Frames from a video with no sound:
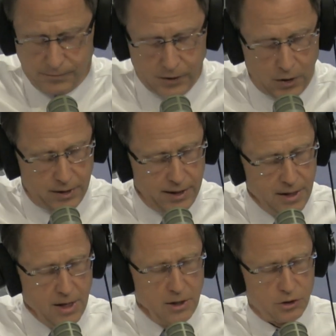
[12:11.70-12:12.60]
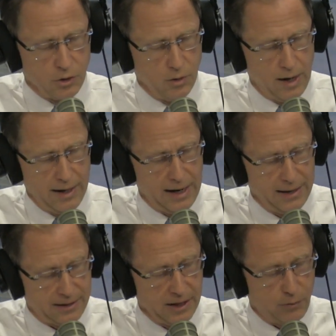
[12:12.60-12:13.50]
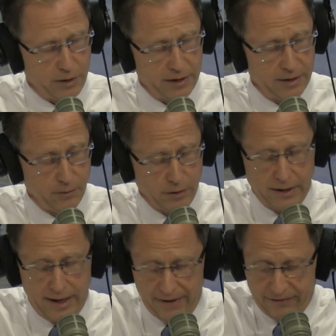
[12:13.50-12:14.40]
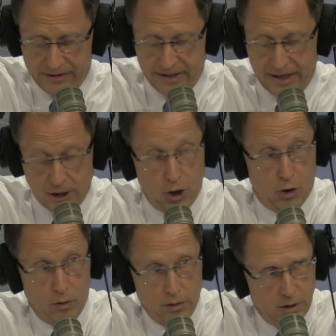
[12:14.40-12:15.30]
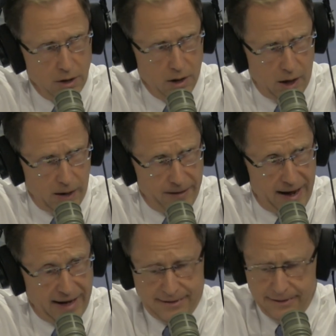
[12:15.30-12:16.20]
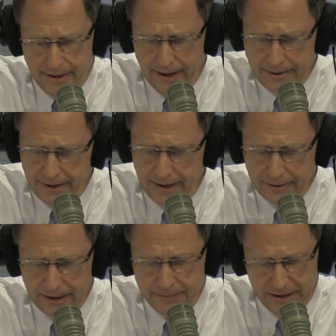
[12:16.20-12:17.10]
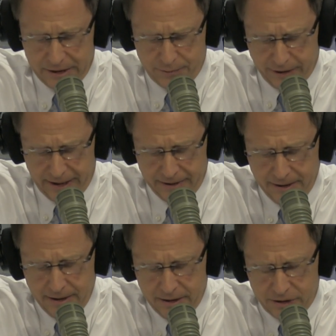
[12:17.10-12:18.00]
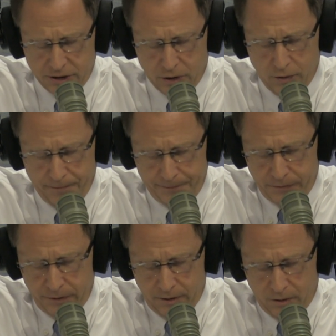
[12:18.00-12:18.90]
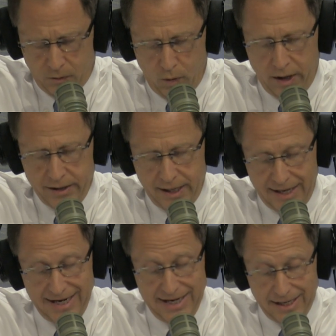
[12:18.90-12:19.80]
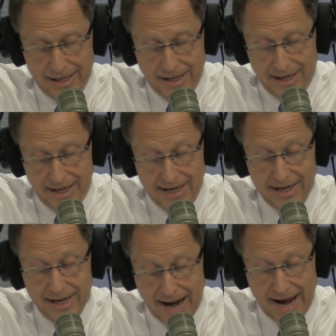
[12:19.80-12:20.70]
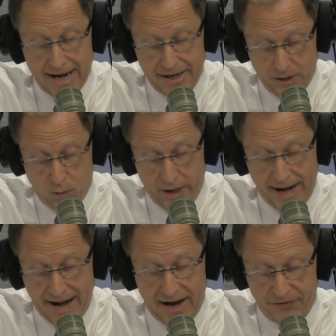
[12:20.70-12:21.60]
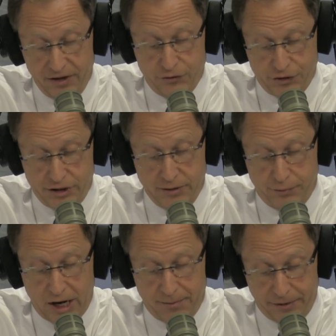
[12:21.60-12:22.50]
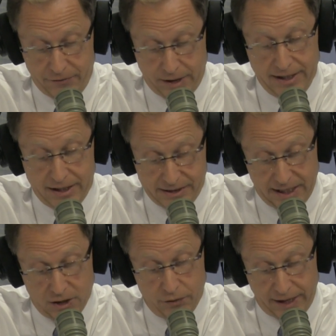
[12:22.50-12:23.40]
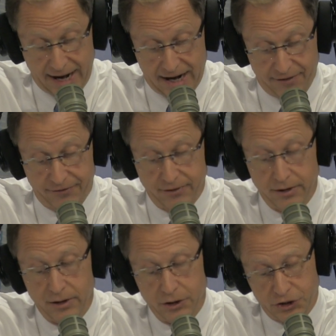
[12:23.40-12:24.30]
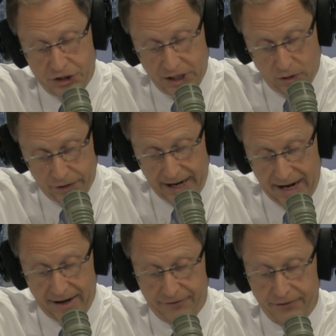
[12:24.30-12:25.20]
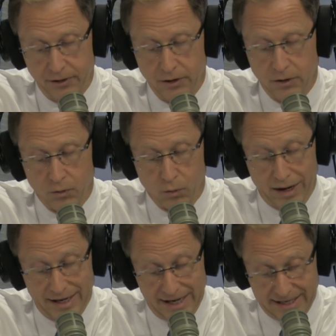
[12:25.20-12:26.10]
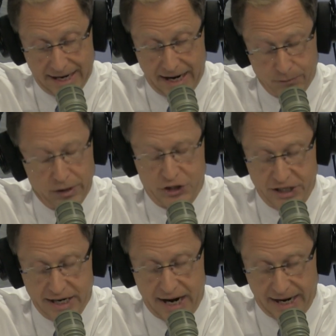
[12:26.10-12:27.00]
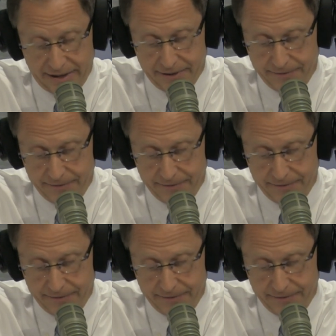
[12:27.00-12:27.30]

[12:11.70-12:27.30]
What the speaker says: Okay. So I think we're gonna have to say no on that. And let me explain. So... One, he had a one-half interest in the property, right? Because he owned half, she owned half when she died.